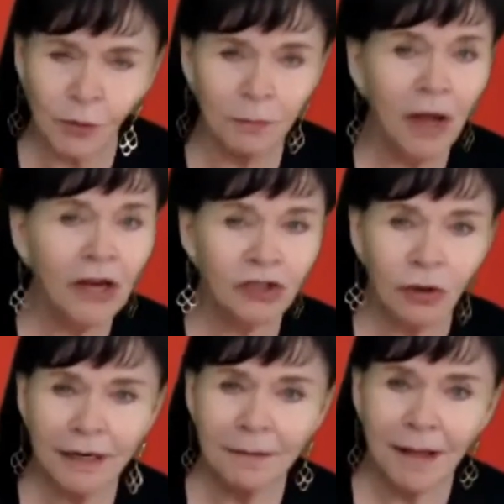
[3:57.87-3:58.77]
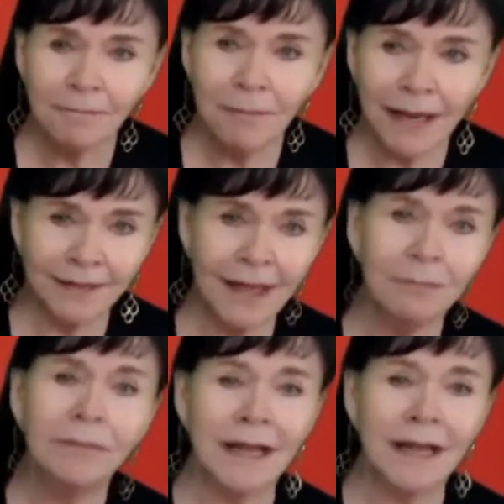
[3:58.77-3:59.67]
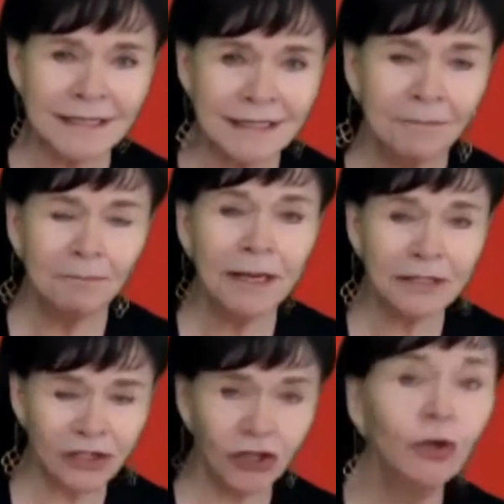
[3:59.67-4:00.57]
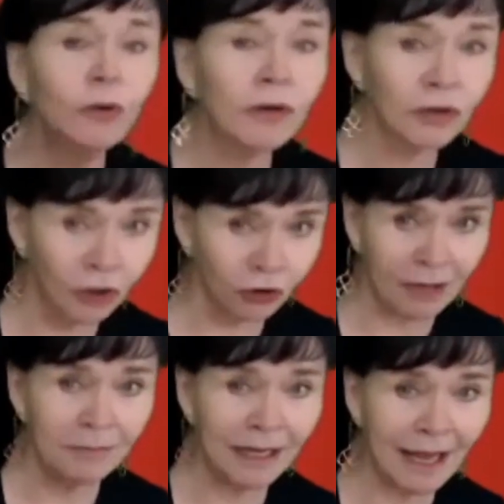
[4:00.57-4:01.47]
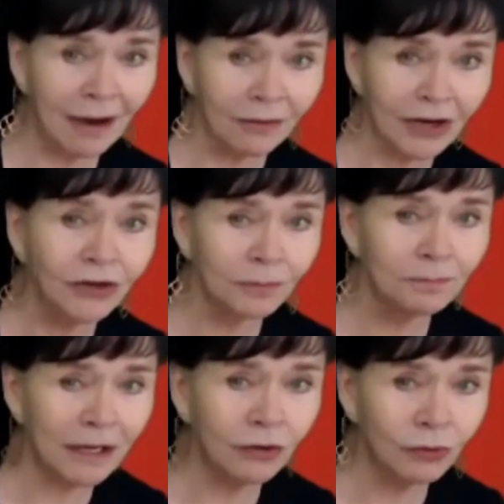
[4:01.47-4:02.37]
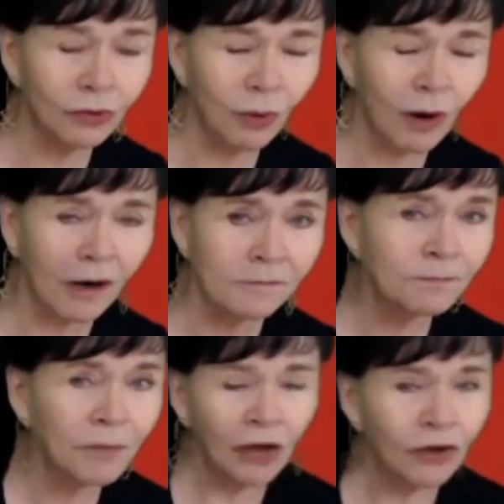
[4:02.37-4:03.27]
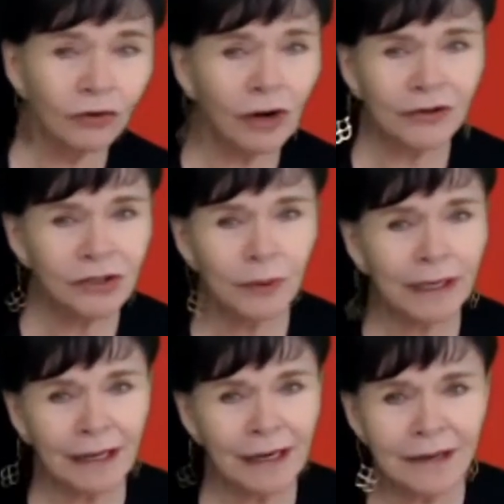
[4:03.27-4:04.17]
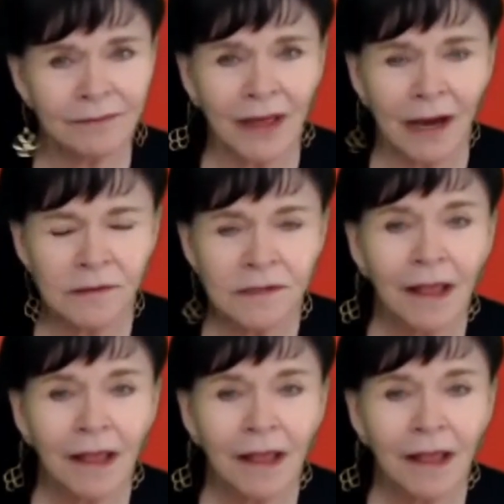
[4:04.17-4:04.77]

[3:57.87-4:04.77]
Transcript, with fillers: or trying to make them less because you you're coming out and you're being who you are. You're not doing any of that.